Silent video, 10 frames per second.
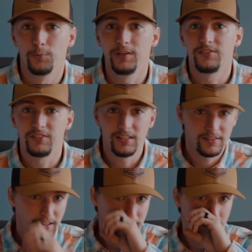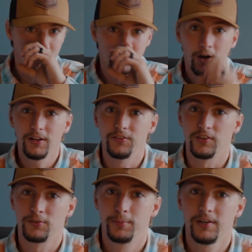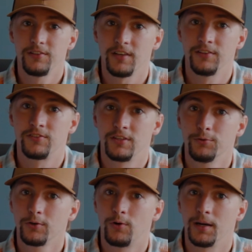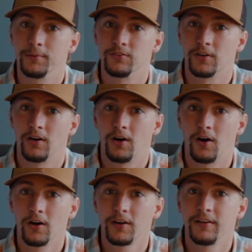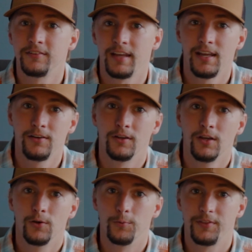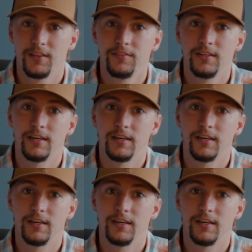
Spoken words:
we see that the knowledge, experience, and skill requirements are contained within